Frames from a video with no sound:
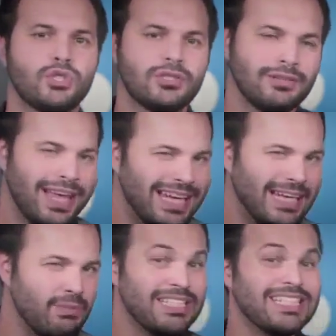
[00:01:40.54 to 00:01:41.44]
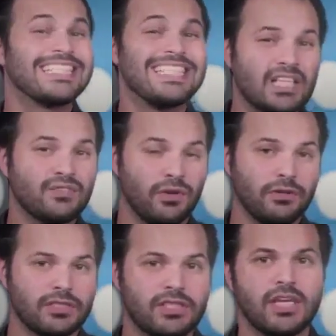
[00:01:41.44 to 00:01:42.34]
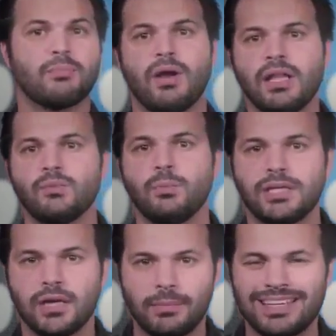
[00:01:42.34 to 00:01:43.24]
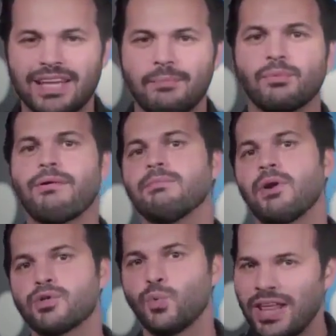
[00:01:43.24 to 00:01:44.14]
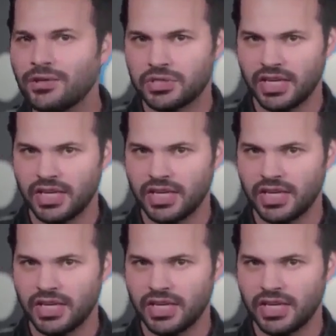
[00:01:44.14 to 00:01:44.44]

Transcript: should the landing be successful, Schiaparelli will become a temporary Mars weather